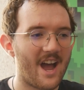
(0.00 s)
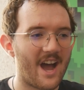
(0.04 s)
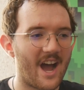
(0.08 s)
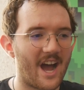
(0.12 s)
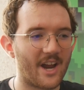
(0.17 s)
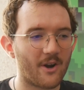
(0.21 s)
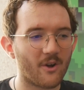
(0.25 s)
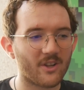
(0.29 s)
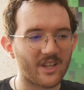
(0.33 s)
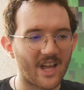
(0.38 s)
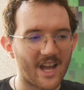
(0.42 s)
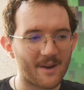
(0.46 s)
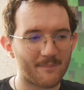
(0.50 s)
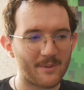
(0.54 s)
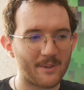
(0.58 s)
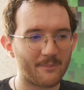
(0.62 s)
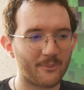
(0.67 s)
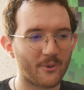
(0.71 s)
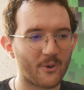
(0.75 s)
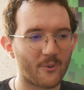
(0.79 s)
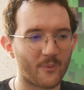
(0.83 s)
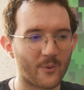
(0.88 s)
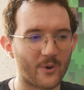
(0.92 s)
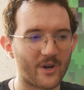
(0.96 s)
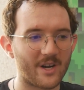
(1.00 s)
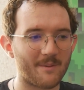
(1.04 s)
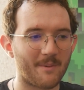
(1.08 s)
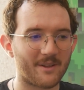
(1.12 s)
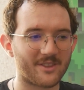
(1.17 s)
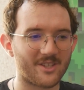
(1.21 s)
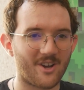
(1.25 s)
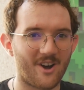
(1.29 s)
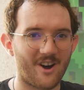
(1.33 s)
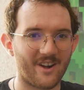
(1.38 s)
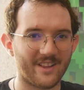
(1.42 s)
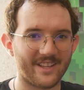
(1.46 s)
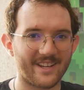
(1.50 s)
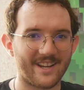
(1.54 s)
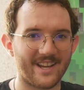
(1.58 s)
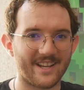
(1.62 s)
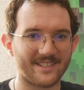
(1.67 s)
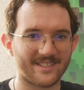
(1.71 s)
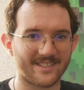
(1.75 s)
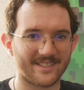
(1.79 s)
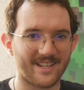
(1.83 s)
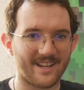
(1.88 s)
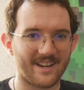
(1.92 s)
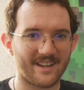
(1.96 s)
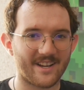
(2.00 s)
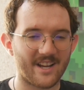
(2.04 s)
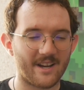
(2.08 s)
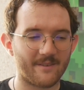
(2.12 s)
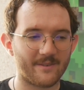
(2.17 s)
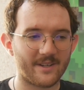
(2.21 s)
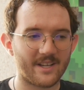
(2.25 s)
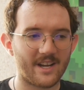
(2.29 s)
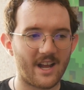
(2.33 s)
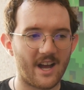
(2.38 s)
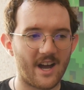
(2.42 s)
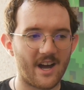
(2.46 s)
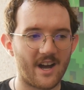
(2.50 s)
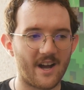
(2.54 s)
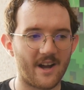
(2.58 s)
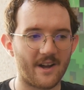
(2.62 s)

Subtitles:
I know a lot of people are worried about the holiday aesthetic of it.